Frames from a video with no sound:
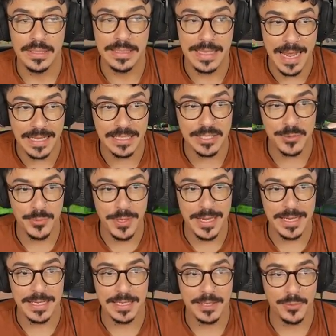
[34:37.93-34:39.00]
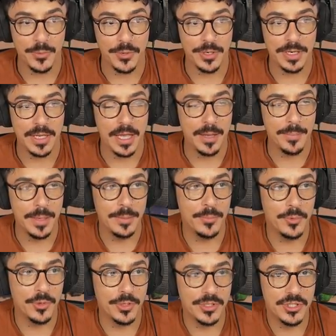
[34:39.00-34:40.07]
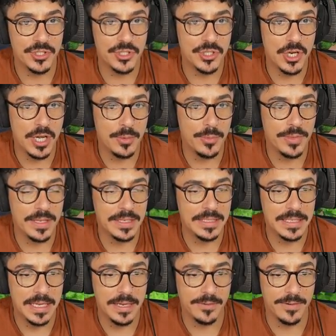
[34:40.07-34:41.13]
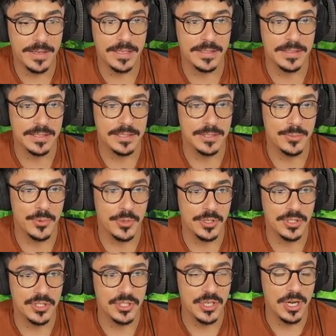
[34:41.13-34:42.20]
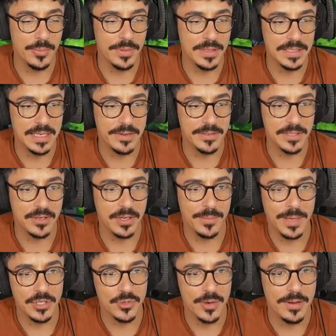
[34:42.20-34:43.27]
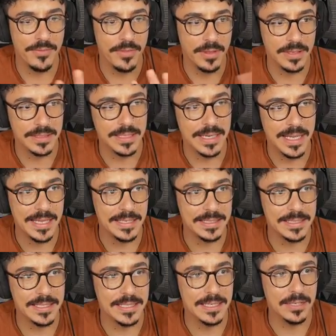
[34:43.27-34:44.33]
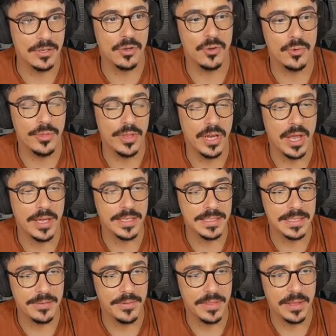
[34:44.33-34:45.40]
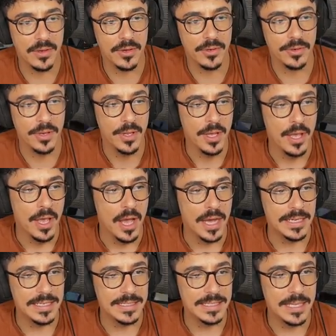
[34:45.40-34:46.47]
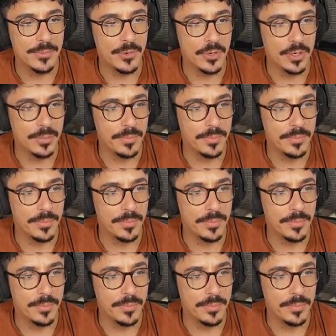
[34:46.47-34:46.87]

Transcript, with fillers: next week we're going to come in. We're going to start with the interiors. We're going to start with the interiors. I'm going to make sure everything's lit, got all the lights and everything on. I did say we're going